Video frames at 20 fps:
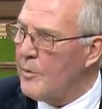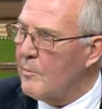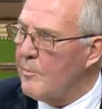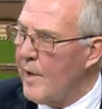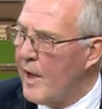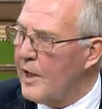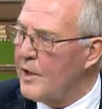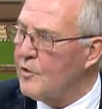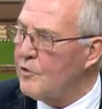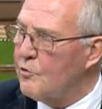them
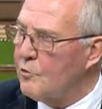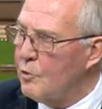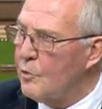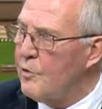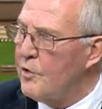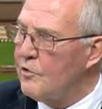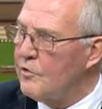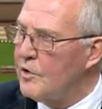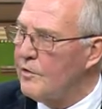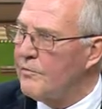manage through
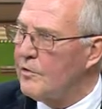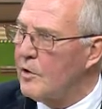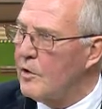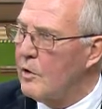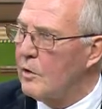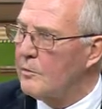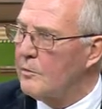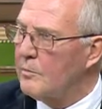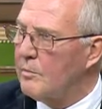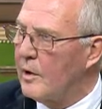these
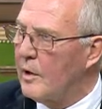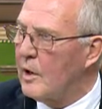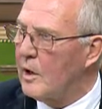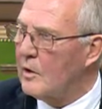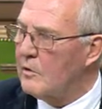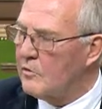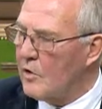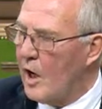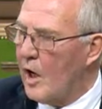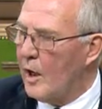difficult
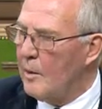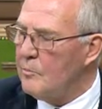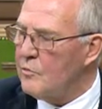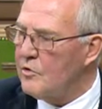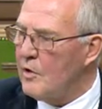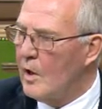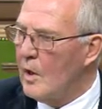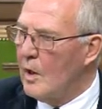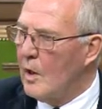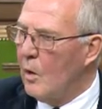times.